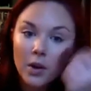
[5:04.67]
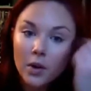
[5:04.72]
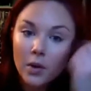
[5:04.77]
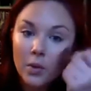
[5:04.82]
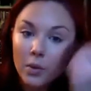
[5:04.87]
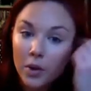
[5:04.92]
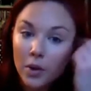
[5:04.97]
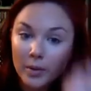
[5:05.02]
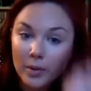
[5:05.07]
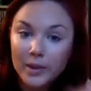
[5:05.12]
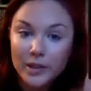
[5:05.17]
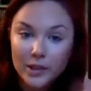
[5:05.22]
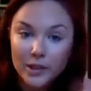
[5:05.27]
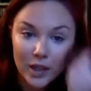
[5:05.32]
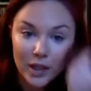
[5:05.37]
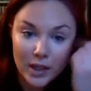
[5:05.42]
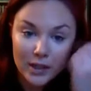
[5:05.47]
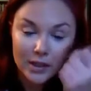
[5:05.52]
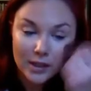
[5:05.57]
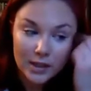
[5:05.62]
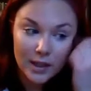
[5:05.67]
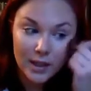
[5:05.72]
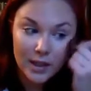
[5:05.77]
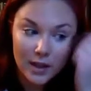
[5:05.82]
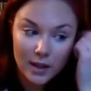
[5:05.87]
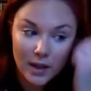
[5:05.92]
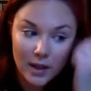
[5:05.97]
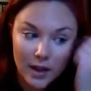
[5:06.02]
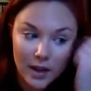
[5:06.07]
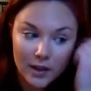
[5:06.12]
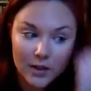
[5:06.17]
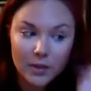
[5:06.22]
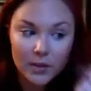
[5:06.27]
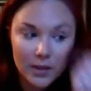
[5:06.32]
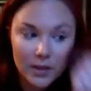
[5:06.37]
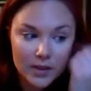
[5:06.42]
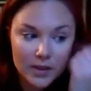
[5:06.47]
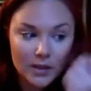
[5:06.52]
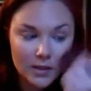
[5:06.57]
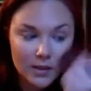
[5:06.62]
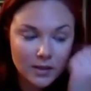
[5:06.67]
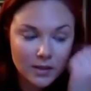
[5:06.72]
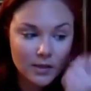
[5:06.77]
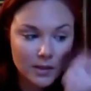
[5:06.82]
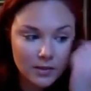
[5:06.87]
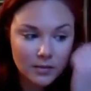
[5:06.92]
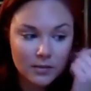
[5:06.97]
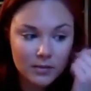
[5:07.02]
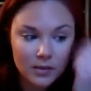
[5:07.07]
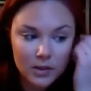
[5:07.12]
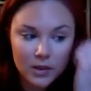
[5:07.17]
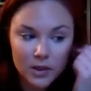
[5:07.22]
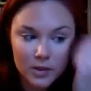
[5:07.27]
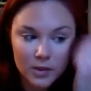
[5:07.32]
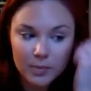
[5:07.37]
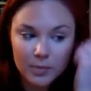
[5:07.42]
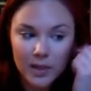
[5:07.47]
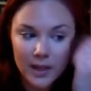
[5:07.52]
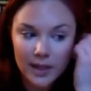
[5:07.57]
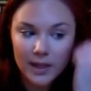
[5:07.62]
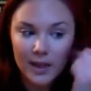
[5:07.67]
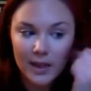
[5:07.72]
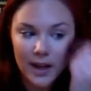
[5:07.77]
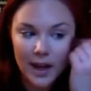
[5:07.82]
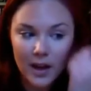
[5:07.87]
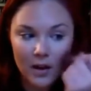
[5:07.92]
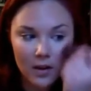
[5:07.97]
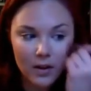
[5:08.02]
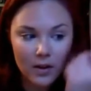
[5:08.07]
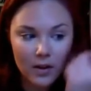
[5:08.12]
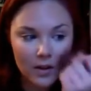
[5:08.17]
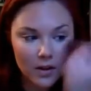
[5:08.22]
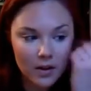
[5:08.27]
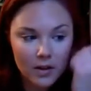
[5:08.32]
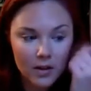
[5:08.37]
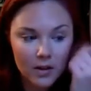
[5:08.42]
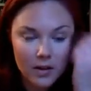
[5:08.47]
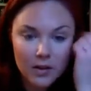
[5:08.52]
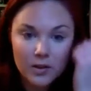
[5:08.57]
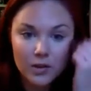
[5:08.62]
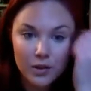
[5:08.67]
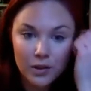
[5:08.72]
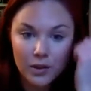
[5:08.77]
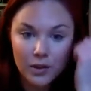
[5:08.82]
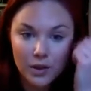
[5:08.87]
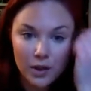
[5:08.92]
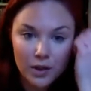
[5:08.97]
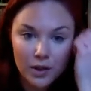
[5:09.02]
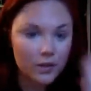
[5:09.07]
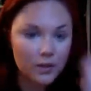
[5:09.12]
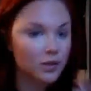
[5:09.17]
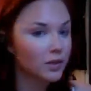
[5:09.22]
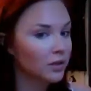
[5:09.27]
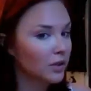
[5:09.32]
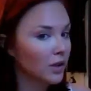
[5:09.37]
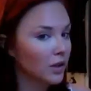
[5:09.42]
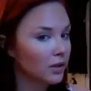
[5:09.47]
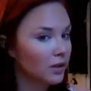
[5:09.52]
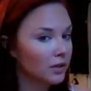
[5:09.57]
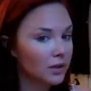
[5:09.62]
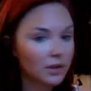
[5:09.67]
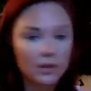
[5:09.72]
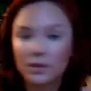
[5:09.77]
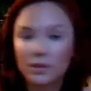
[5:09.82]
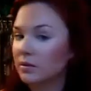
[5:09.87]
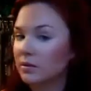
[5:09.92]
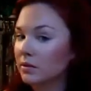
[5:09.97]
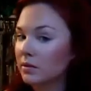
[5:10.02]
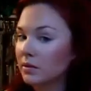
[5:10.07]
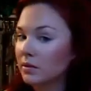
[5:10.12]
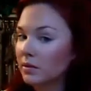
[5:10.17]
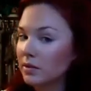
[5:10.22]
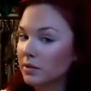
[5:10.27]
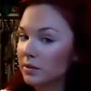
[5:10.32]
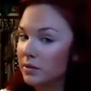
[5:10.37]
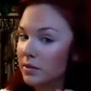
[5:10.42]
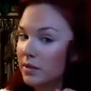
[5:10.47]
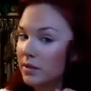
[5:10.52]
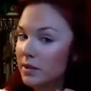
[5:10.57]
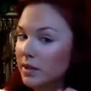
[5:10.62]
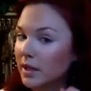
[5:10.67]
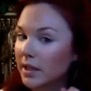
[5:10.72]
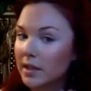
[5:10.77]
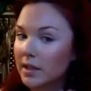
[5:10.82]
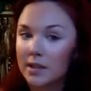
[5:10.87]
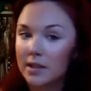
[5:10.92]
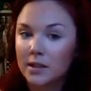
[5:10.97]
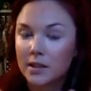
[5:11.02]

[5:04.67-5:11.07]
where we just did the contouring and just blend it out. Circular strokes, so it's nice.